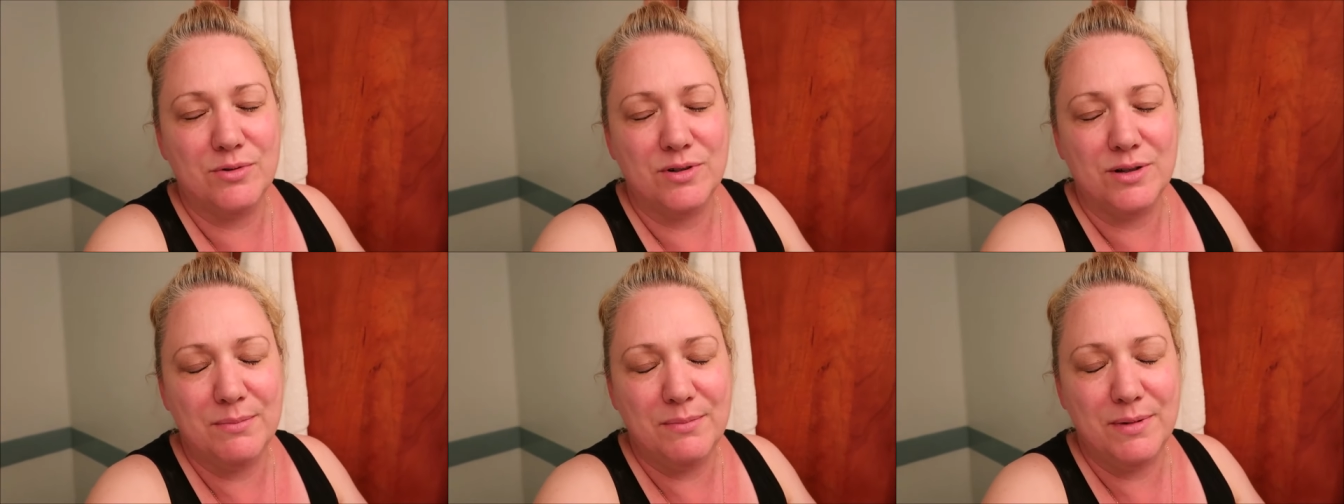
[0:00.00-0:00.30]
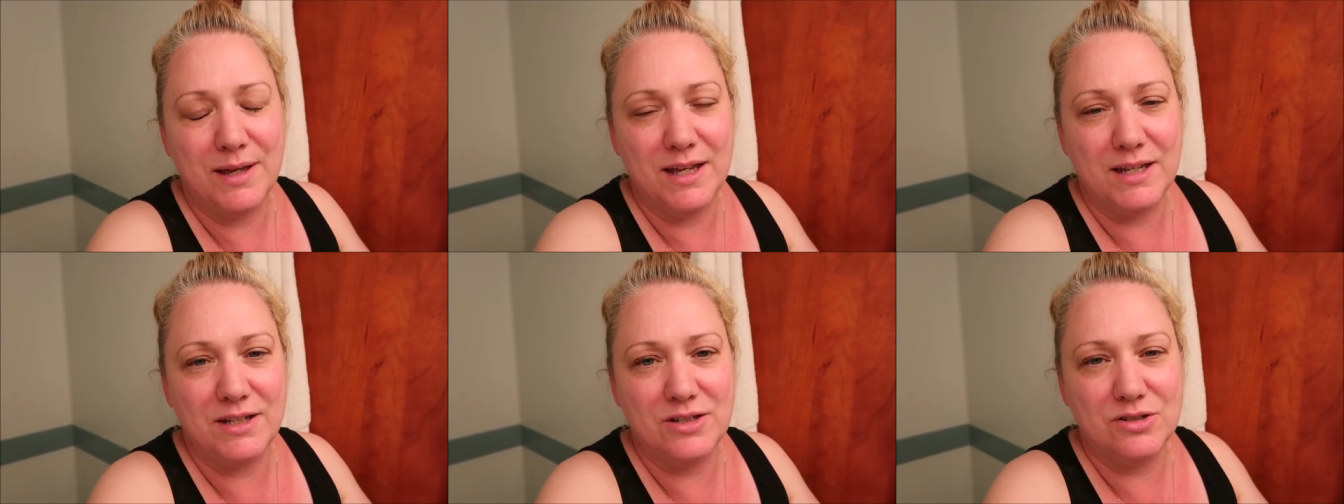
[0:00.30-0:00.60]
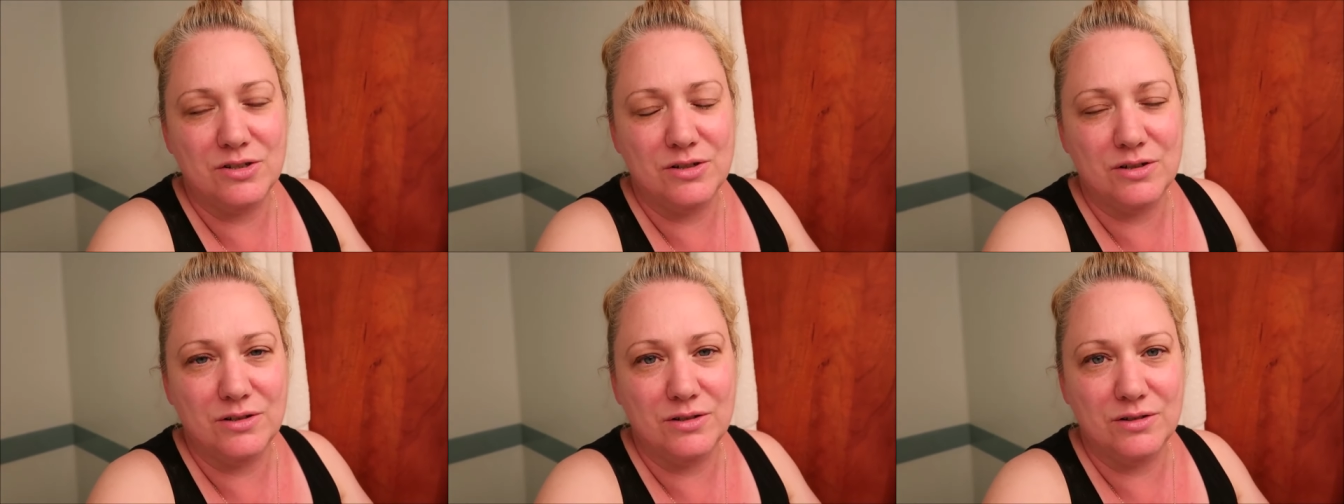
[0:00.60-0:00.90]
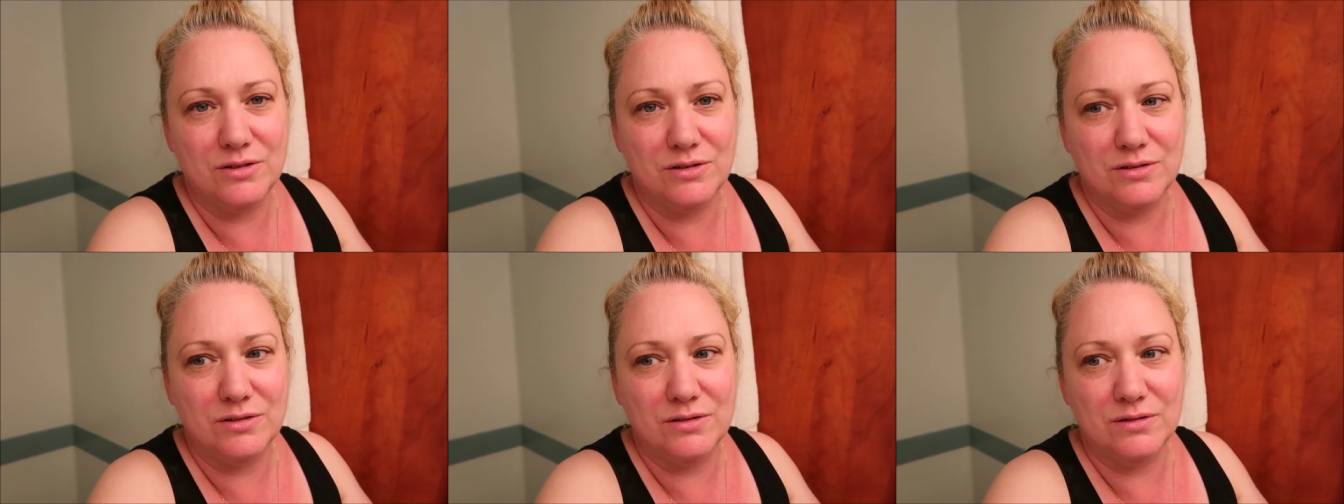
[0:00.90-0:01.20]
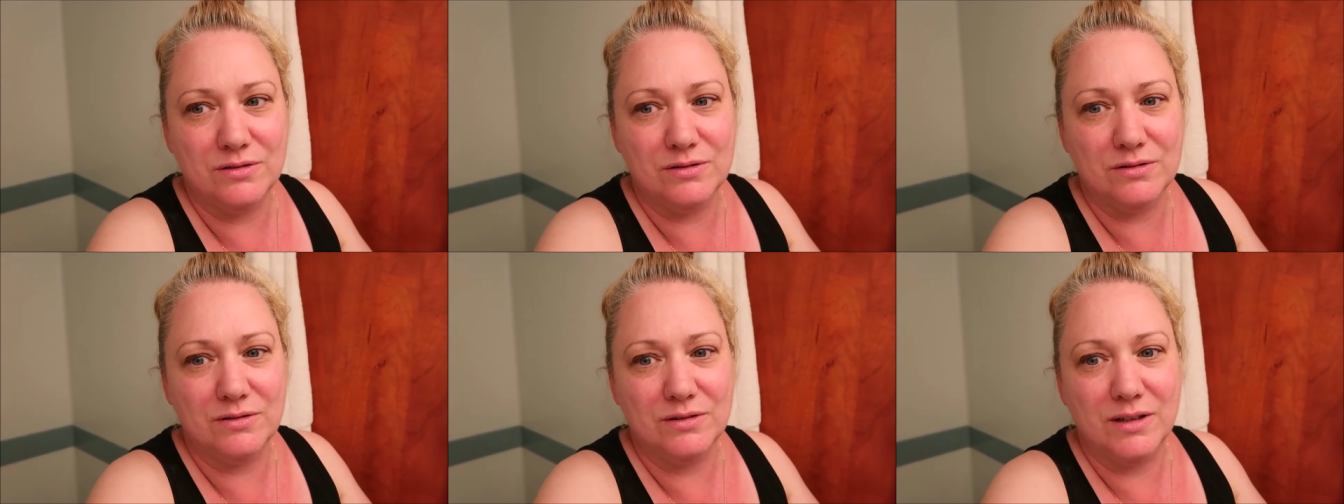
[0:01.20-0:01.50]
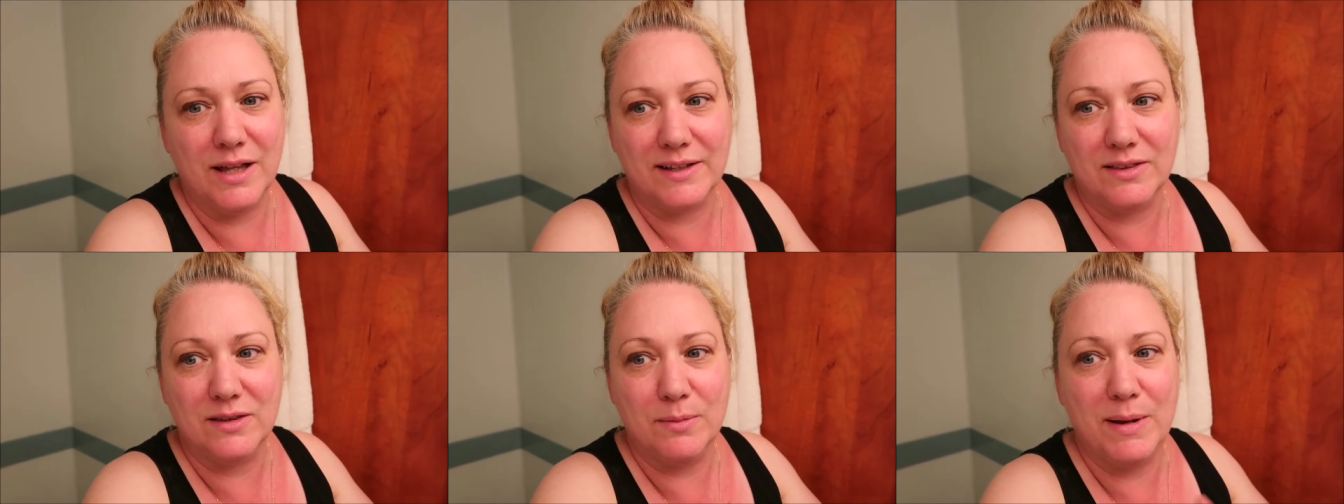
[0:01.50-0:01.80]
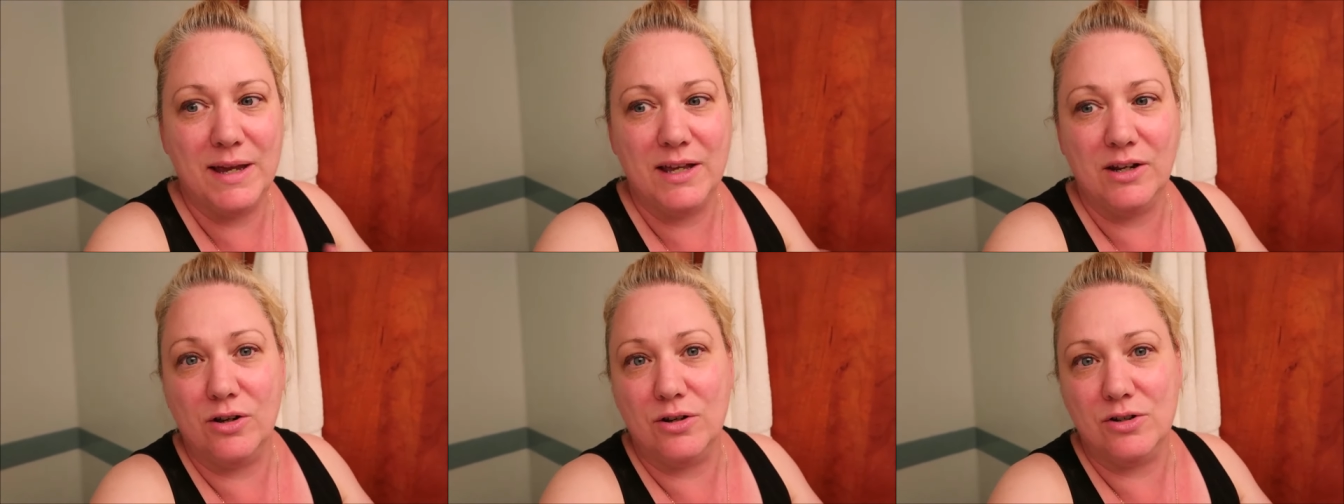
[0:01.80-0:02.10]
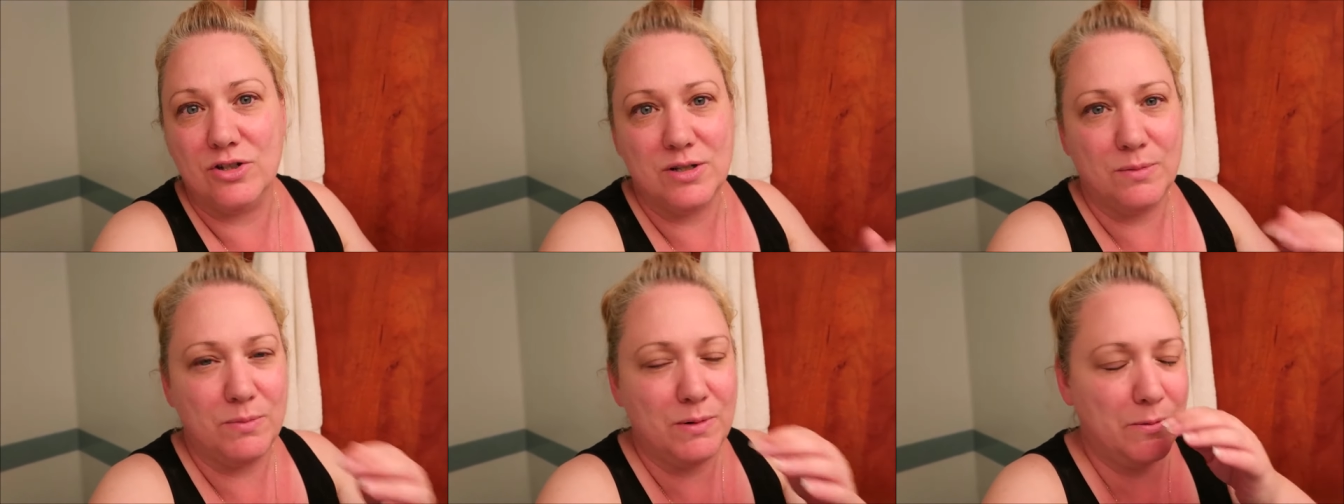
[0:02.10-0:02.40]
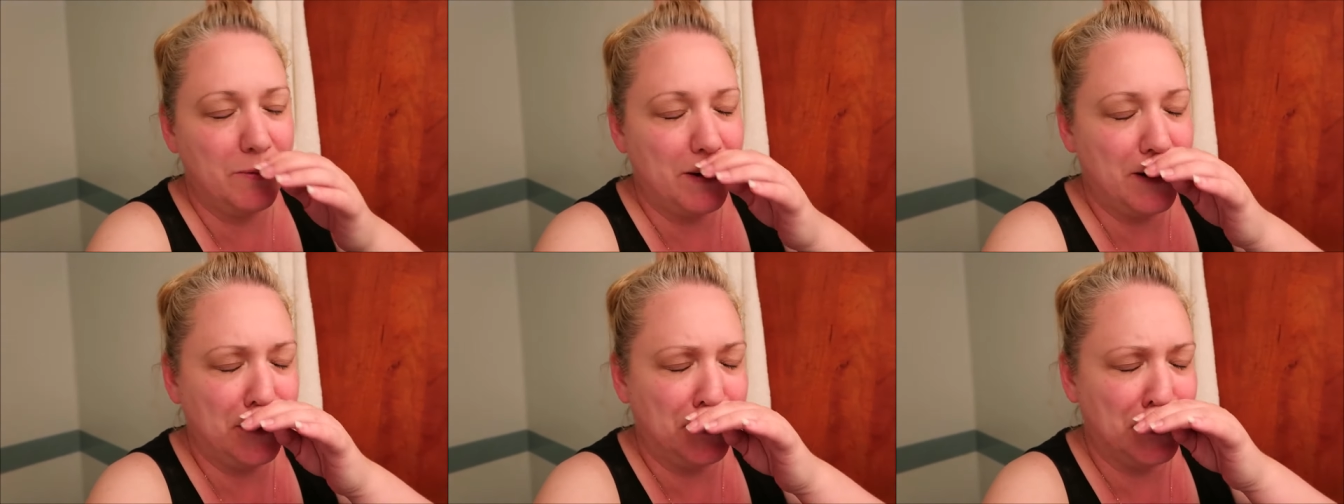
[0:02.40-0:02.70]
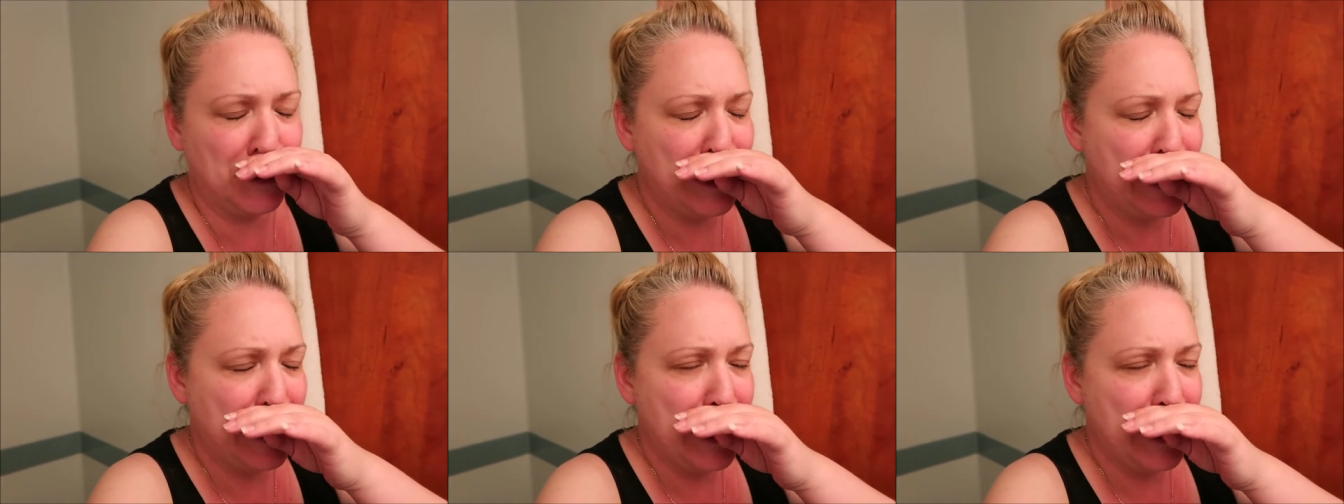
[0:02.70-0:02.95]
compared to like the P&O ship we went on